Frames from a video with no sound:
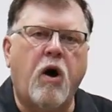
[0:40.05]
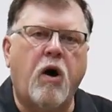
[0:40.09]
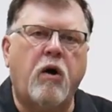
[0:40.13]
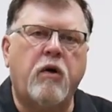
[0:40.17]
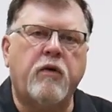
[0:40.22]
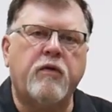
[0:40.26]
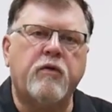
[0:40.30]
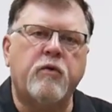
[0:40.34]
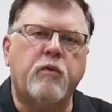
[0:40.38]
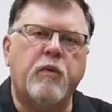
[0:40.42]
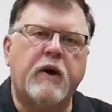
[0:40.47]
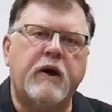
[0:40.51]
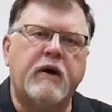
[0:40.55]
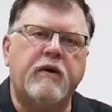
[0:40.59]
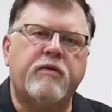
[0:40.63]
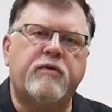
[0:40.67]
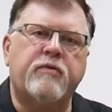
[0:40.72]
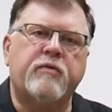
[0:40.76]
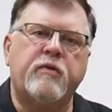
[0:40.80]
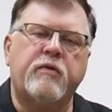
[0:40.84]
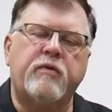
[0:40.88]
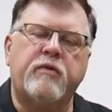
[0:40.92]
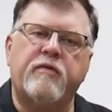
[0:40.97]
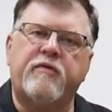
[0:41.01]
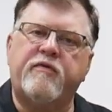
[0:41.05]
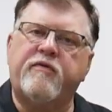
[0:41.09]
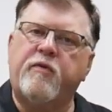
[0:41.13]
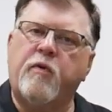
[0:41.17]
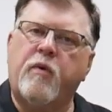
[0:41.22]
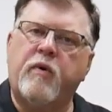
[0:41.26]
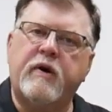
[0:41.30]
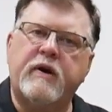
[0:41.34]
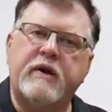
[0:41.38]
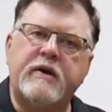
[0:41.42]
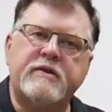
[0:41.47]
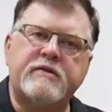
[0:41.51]
all the way through the
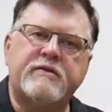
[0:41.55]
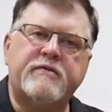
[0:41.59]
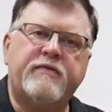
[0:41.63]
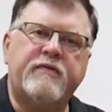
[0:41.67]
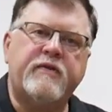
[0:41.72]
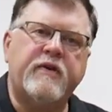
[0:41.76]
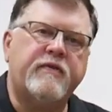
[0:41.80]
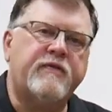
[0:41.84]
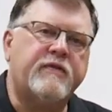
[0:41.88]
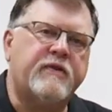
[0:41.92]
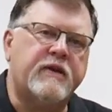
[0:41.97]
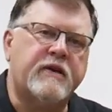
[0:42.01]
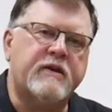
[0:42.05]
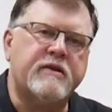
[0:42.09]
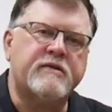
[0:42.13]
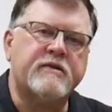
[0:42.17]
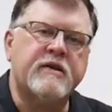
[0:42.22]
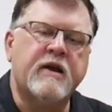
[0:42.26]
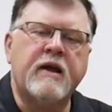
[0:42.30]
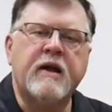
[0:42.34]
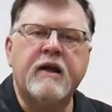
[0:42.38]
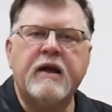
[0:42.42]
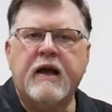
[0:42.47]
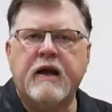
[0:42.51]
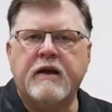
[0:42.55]
40s, 50s,